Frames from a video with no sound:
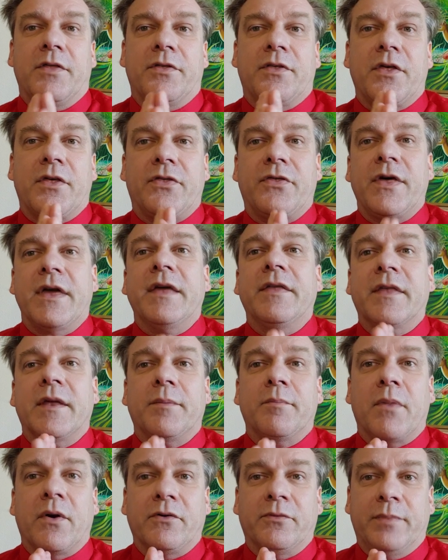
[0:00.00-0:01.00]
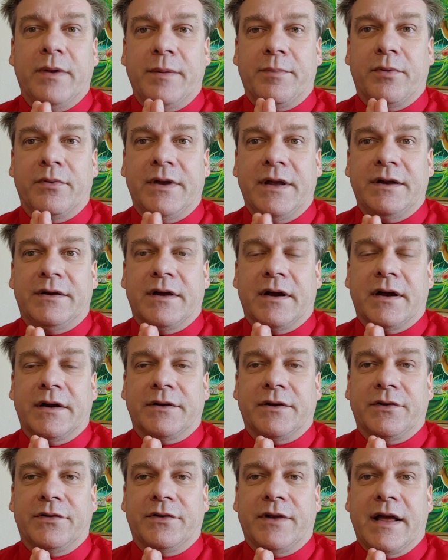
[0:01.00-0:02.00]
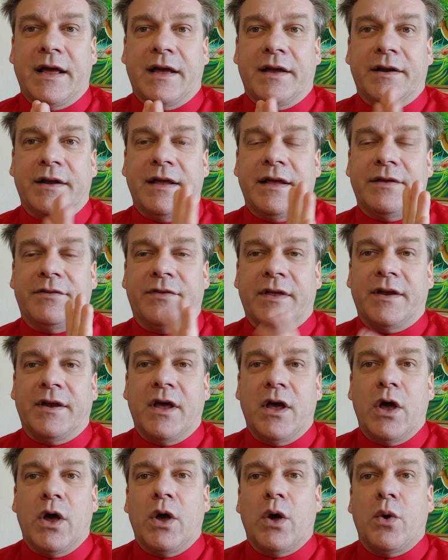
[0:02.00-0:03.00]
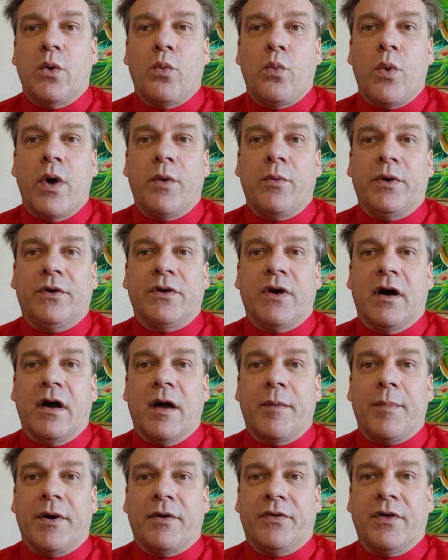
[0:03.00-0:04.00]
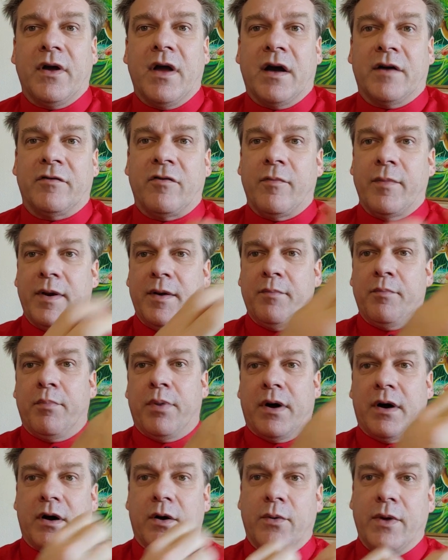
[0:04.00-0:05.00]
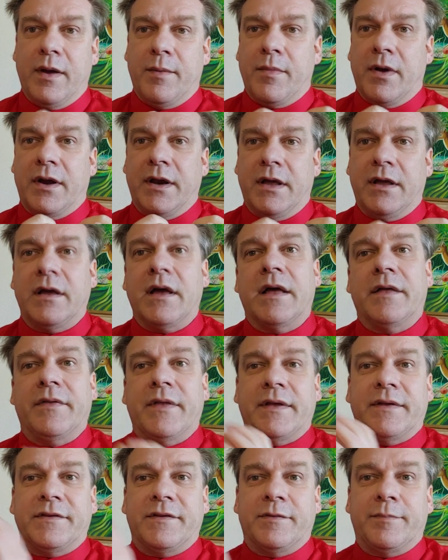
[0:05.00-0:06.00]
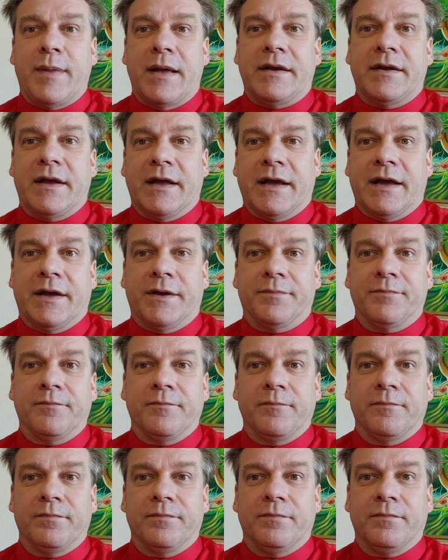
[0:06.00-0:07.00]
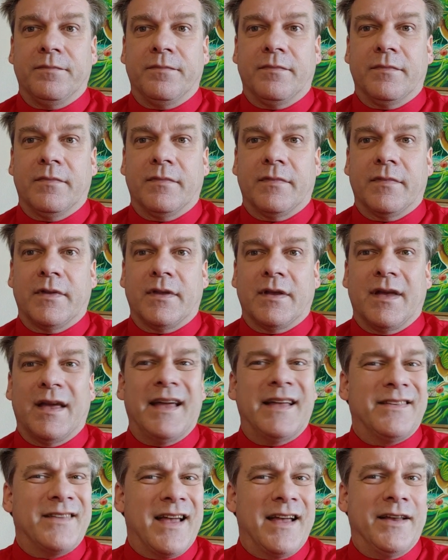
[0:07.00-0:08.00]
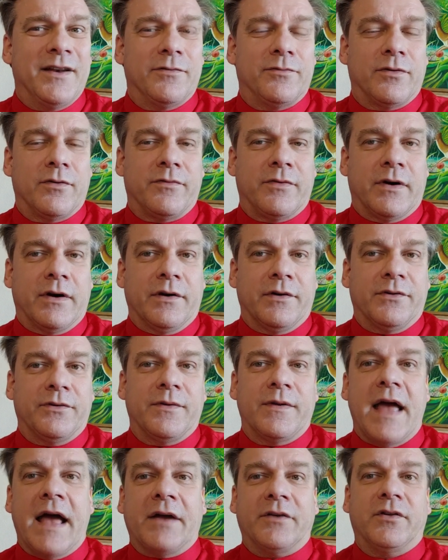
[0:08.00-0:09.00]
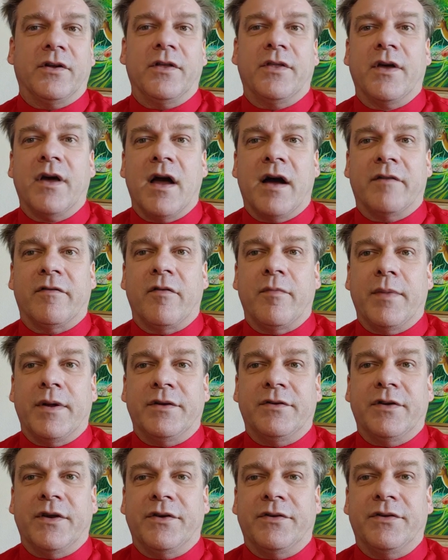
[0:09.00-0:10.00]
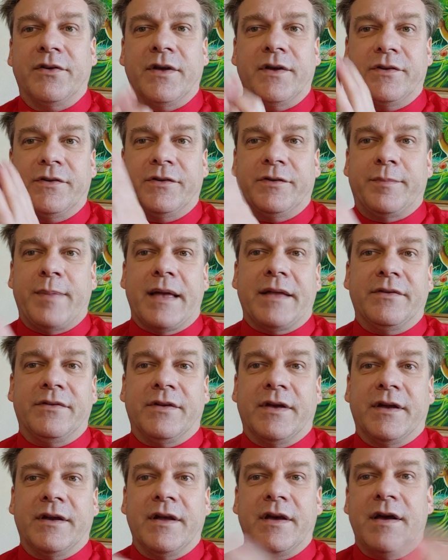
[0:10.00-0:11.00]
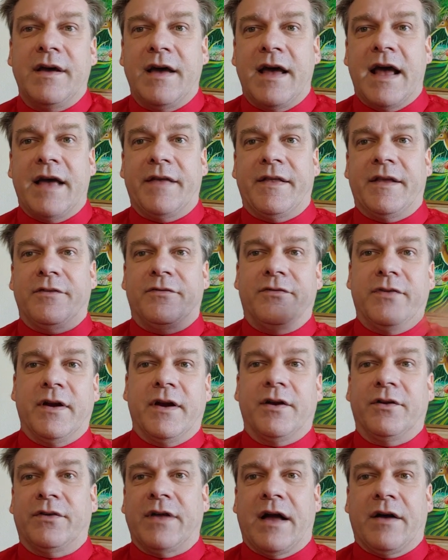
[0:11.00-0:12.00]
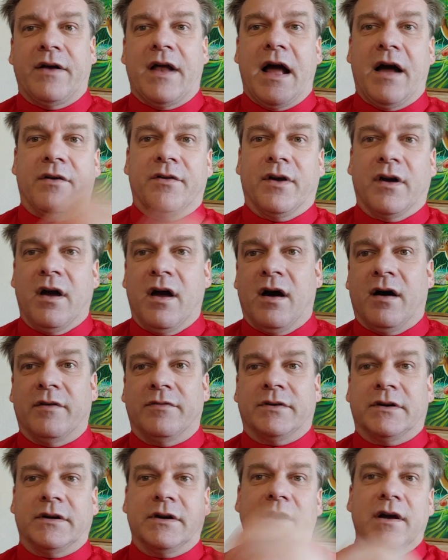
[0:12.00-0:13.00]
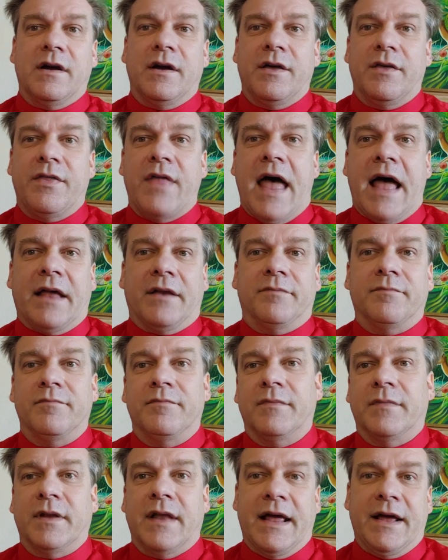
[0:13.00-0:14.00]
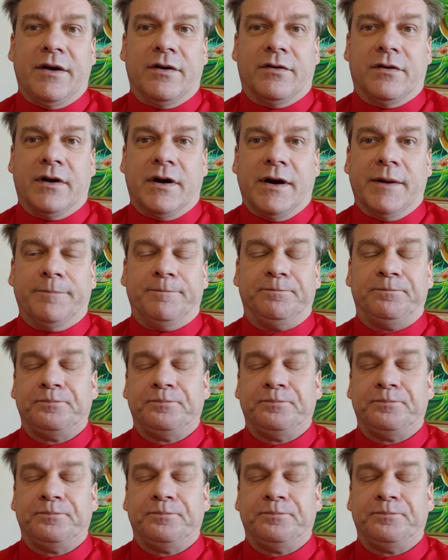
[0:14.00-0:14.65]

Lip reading: The thing that most people need to understand is that when we talk about the government borrowing money and then spending it, it's kind of reverse. Actually, the government just spends it and then figures out how to cover that later on.